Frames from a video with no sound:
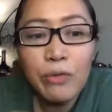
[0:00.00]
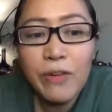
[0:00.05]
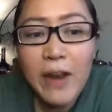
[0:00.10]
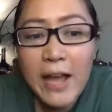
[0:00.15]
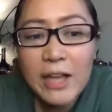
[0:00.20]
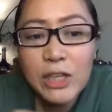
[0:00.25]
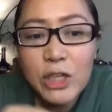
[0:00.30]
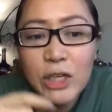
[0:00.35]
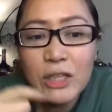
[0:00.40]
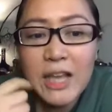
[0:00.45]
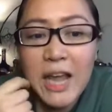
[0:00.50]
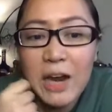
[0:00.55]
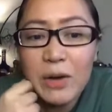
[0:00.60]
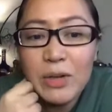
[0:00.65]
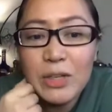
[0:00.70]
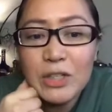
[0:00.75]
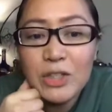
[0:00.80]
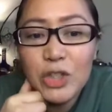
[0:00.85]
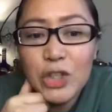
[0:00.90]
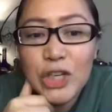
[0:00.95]
flashing
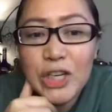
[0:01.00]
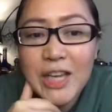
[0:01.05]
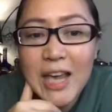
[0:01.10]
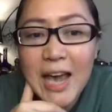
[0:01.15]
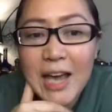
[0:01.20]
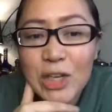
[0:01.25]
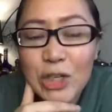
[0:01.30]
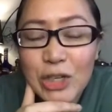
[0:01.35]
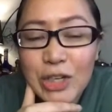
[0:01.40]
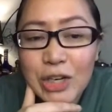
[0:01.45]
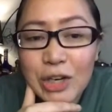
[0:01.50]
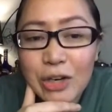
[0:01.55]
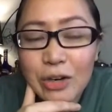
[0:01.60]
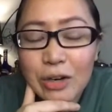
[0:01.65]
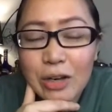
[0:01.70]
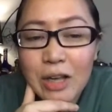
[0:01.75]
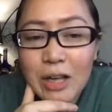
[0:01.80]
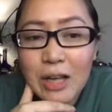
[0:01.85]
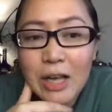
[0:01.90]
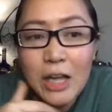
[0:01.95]
Larry's Gcash
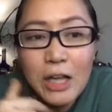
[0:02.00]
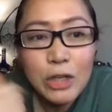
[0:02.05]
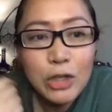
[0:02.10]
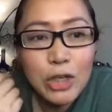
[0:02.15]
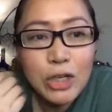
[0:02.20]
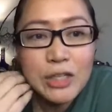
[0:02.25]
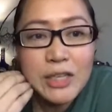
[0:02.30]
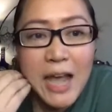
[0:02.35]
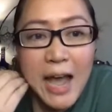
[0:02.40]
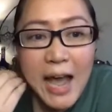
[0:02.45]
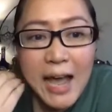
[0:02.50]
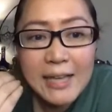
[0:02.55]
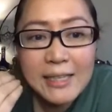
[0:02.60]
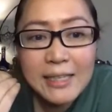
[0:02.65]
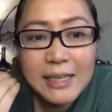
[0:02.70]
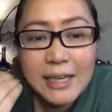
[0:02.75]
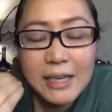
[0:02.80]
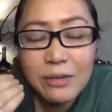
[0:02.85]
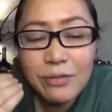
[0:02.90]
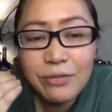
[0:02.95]
here, just as
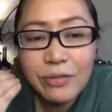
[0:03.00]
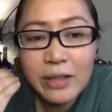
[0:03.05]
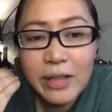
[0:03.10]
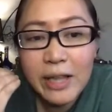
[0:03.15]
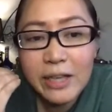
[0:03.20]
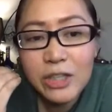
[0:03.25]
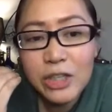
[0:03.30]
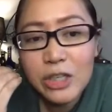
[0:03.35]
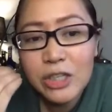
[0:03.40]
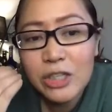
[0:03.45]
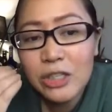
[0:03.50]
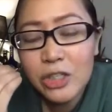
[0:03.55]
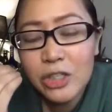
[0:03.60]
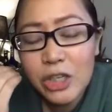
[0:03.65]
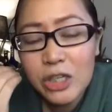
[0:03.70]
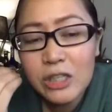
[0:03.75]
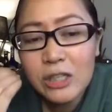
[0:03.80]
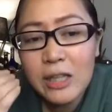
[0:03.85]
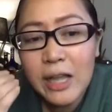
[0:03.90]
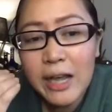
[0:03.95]
if like
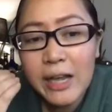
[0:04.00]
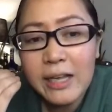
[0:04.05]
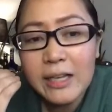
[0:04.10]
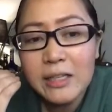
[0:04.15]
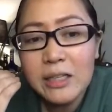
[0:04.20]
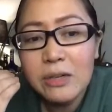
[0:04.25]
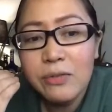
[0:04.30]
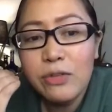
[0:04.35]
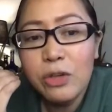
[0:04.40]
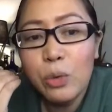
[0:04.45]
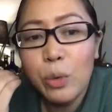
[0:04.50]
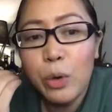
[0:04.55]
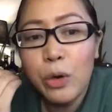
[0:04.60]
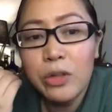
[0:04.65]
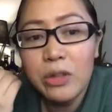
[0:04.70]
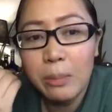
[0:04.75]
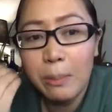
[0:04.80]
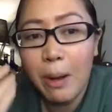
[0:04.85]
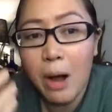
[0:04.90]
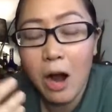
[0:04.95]
just like as if you were in
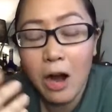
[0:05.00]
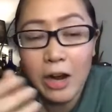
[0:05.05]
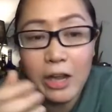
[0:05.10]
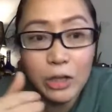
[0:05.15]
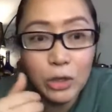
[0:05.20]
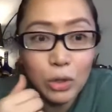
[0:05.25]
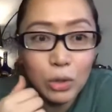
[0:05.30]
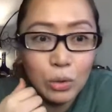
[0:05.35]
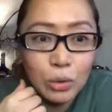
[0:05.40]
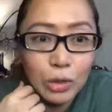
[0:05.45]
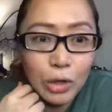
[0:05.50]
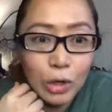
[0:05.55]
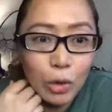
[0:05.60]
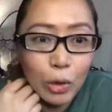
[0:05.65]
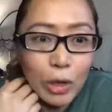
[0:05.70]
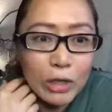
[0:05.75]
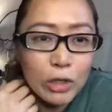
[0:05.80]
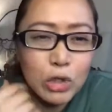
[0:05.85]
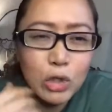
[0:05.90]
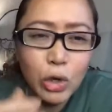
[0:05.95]
the bar and you
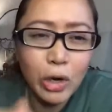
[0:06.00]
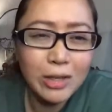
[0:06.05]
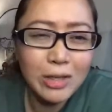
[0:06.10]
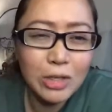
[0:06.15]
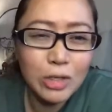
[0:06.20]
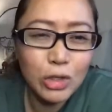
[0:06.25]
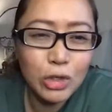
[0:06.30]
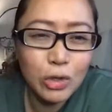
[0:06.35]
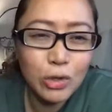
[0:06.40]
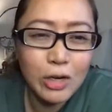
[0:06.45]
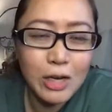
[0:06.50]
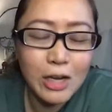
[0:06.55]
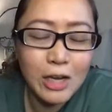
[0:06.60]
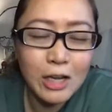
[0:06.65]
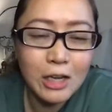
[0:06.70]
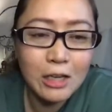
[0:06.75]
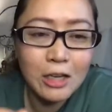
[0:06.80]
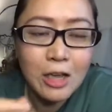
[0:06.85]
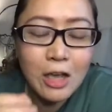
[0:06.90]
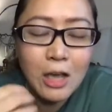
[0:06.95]
enjoy this
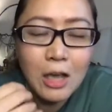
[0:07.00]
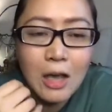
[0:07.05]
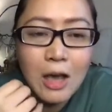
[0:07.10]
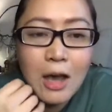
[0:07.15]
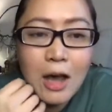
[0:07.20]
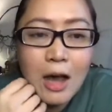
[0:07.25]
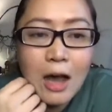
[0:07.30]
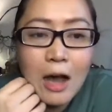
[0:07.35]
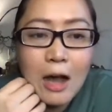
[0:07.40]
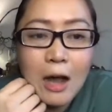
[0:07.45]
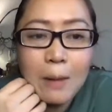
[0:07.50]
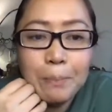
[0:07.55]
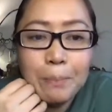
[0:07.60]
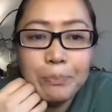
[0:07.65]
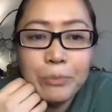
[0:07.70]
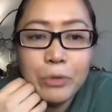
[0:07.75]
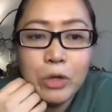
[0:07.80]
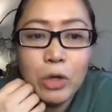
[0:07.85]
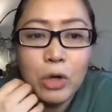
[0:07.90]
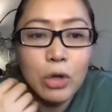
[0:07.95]
drink,
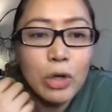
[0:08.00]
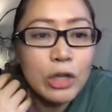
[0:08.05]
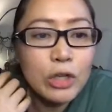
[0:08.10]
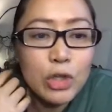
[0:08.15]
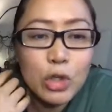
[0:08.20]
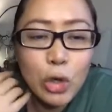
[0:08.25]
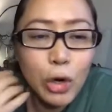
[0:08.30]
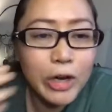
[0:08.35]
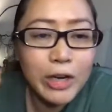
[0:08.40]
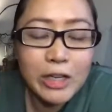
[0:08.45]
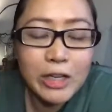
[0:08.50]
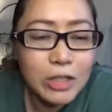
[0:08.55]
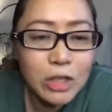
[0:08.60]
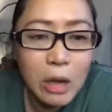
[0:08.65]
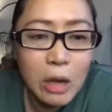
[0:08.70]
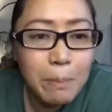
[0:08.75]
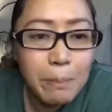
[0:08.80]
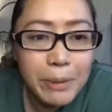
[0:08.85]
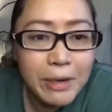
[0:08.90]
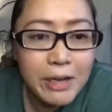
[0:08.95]
enjoy this
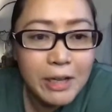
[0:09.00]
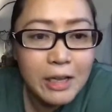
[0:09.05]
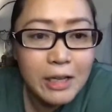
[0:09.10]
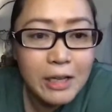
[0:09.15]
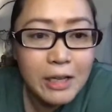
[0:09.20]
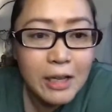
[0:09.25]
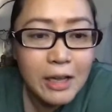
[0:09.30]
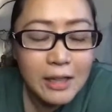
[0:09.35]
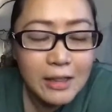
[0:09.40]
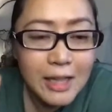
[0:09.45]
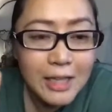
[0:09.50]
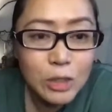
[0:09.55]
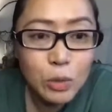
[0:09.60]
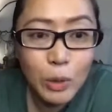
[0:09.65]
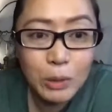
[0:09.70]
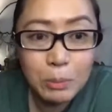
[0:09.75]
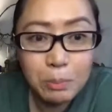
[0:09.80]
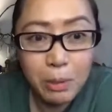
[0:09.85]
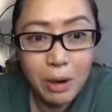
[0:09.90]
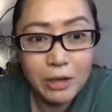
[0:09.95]
company. That's
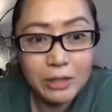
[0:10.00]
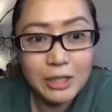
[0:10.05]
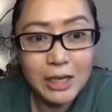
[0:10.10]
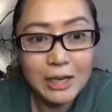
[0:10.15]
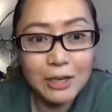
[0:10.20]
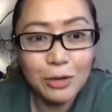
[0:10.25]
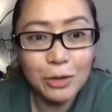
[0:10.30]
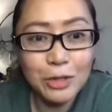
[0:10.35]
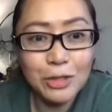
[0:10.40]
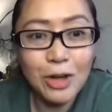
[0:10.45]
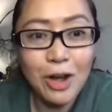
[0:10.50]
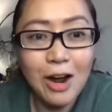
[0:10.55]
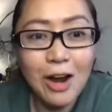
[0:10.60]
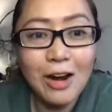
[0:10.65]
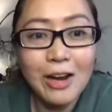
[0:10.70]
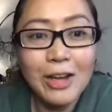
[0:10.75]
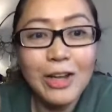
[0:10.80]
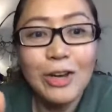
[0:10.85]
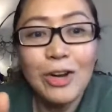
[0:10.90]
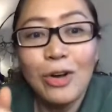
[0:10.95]
what bartenders
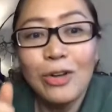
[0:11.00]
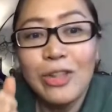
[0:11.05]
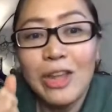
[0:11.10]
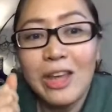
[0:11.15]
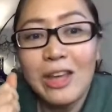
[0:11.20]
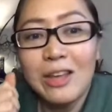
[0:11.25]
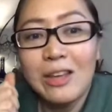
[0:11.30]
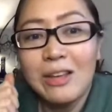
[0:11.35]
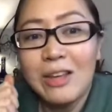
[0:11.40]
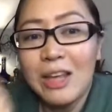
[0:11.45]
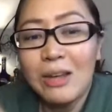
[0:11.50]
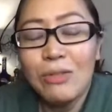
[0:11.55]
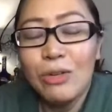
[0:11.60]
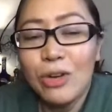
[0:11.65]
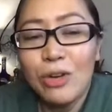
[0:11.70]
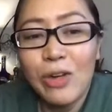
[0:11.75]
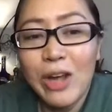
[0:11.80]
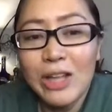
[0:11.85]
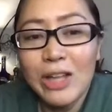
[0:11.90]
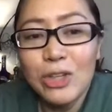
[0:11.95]
are. They give you
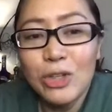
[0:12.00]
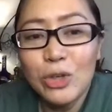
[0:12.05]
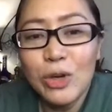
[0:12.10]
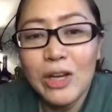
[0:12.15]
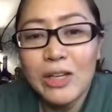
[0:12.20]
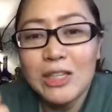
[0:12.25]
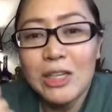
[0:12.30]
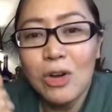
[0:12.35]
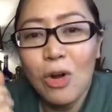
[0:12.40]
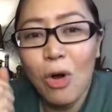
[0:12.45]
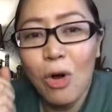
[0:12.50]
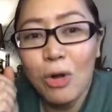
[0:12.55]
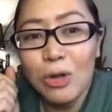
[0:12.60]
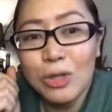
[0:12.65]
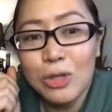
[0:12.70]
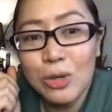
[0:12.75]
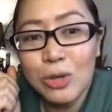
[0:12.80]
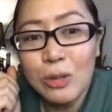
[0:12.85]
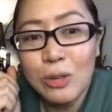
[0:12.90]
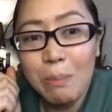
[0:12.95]
great drinks and
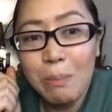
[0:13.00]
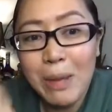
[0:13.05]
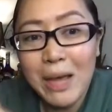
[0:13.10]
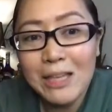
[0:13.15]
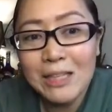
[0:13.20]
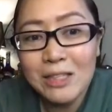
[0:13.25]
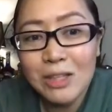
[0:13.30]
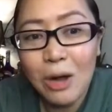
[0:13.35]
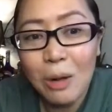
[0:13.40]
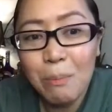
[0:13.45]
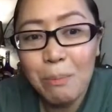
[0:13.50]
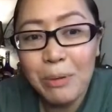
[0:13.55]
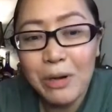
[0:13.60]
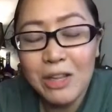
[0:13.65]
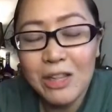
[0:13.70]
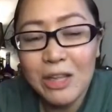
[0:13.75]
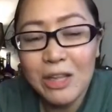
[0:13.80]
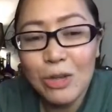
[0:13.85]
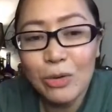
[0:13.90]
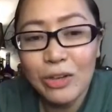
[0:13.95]
also the best company
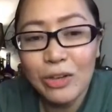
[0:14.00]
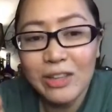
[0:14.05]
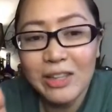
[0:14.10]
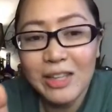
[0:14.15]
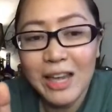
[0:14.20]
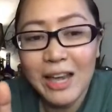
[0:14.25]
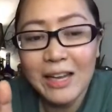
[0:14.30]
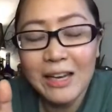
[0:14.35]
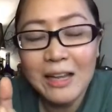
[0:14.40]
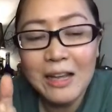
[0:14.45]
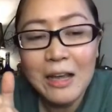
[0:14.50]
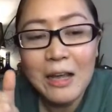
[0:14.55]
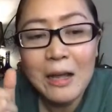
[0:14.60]
that you can get.